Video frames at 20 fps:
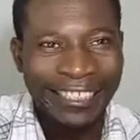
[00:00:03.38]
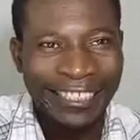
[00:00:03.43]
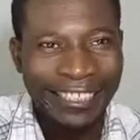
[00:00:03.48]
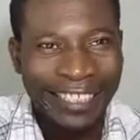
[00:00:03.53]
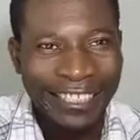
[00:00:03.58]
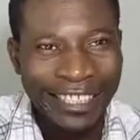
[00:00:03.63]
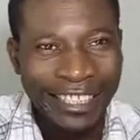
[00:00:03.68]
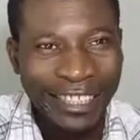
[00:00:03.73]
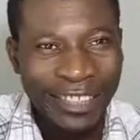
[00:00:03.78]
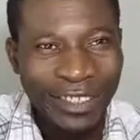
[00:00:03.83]

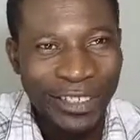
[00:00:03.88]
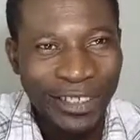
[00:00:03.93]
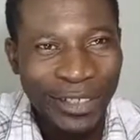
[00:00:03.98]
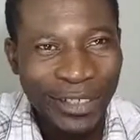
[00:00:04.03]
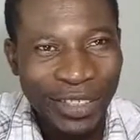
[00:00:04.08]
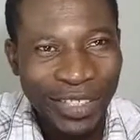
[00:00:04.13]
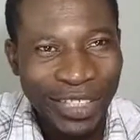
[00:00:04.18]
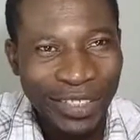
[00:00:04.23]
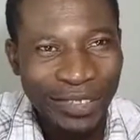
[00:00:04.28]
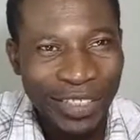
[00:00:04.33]
Hello,
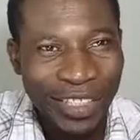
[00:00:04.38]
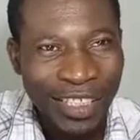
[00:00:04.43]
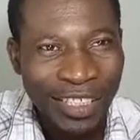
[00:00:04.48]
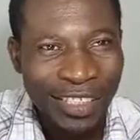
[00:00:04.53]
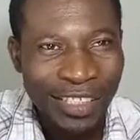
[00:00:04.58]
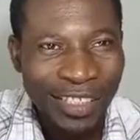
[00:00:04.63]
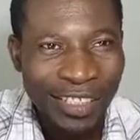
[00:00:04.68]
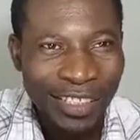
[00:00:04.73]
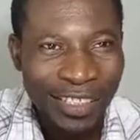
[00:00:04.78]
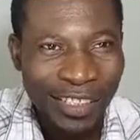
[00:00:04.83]
good
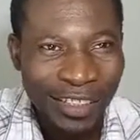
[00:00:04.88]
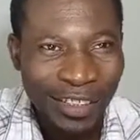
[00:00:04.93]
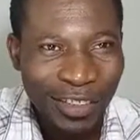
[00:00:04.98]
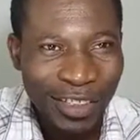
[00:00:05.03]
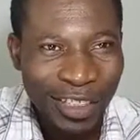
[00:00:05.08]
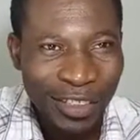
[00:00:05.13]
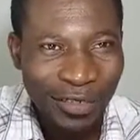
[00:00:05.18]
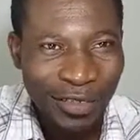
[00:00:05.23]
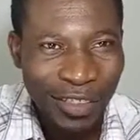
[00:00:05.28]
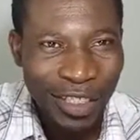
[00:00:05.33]
evening. Good
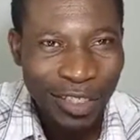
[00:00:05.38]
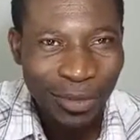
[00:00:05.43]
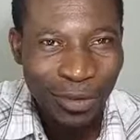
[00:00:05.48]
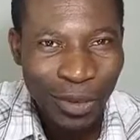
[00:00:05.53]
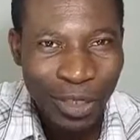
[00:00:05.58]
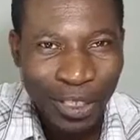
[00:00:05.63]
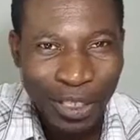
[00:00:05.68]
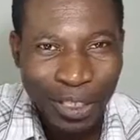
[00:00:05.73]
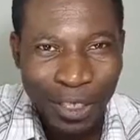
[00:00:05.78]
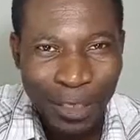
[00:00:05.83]
evening,
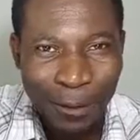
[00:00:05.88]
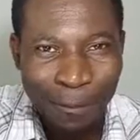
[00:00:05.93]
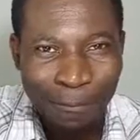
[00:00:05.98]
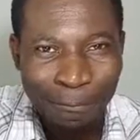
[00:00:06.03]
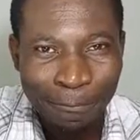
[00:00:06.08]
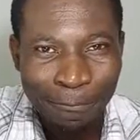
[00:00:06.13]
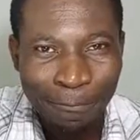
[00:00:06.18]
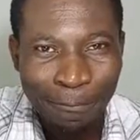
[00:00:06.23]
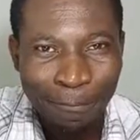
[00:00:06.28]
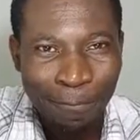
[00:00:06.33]
welcome.
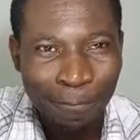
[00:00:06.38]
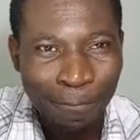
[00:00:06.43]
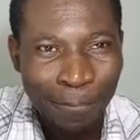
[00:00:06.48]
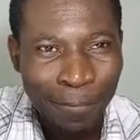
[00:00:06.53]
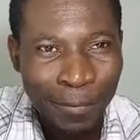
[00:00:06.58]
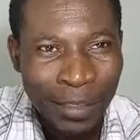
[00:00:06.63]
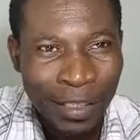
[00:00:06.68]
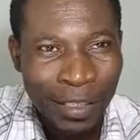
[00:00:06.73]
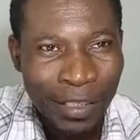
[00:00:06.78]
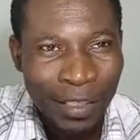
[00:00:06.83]

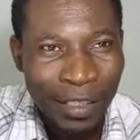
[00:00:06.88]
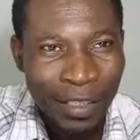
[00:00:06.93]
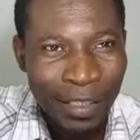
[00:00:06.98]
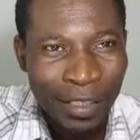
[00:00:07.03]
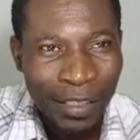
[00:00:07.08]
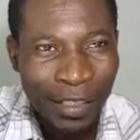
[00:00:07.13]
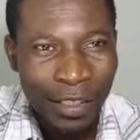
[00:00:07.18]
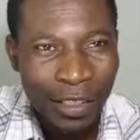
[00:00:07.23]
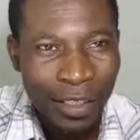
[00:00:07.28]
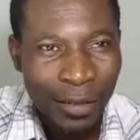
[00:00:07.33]

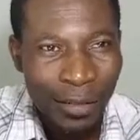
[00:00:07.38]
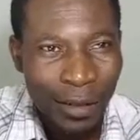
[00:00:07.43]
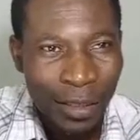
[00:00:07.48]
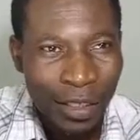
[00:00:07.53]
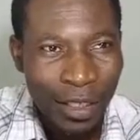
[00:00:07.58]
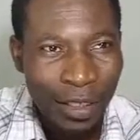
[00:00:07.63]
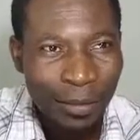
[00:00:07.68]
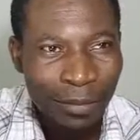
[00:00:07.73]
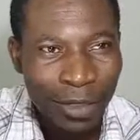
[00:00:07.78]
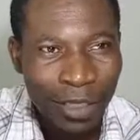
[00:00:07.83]

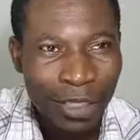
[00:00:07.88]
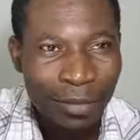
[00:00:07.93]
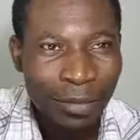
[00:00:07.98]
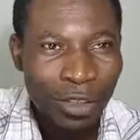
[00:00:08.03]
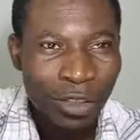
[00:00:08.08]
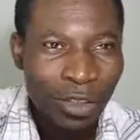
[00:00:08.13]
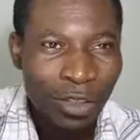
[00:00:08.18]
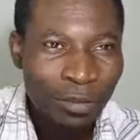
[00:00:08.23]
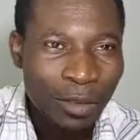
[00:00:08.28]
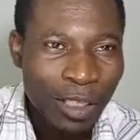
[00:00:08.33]
Welcome. My name
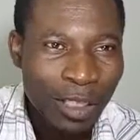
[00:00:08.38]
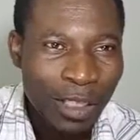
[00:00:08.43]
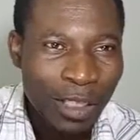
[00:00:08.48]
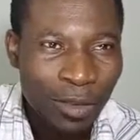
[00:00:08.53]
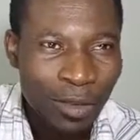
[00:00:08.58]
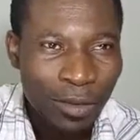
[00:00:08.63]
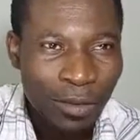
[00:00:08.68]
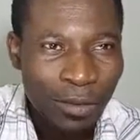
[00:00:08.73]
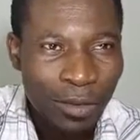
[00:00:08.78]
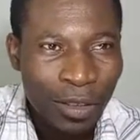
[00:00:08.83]
is
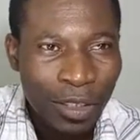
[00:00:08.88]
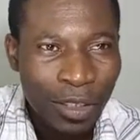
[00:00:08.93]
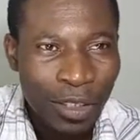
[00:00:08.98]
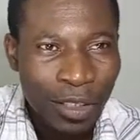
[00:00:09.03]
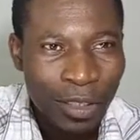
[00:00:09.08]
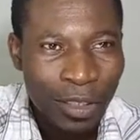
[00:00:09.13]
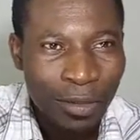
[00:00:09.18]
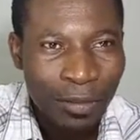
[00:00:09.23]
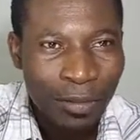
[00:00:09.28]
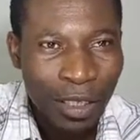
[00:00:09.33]
Obinako.
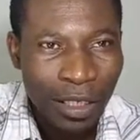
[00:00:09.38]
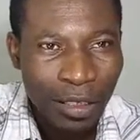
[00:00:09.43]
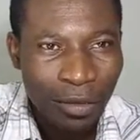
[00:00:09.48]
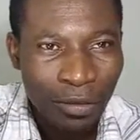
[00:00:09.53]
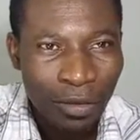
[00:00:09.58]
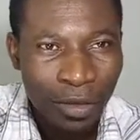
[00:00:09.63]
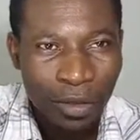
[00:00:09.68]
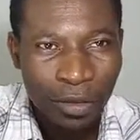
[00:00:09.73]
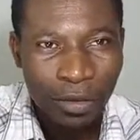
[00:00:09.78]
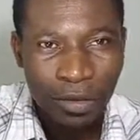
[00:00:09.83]
Welcome. I
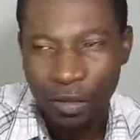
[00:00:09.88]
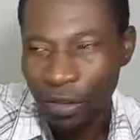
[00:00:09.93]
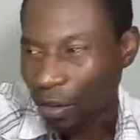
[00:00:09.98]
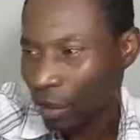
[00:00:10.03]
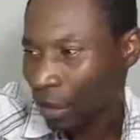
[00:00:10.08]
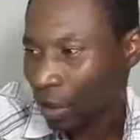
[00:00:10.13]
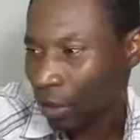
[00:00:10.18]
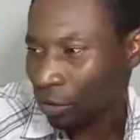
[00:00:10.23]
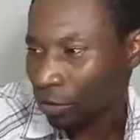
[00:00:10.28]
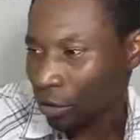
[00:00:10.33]
want to
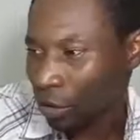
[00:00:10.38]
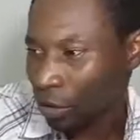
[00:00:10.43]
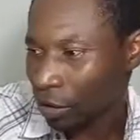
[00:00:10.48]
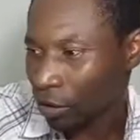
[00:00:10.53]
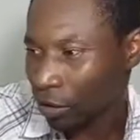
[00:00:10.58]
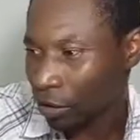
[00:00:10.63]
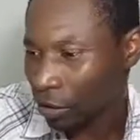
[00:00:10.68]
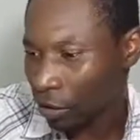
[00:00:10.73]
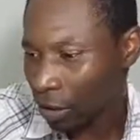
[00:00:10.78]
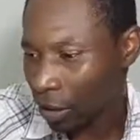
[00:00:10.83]
share with you
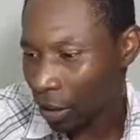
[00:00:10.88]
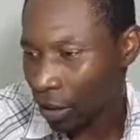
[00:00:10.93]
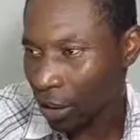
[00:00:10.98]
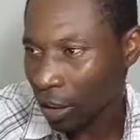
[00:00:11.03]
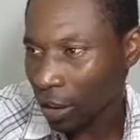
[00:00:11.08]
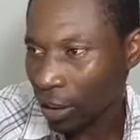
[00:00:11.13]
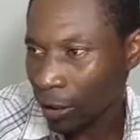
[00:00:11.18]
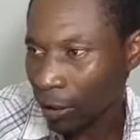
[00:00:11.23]
today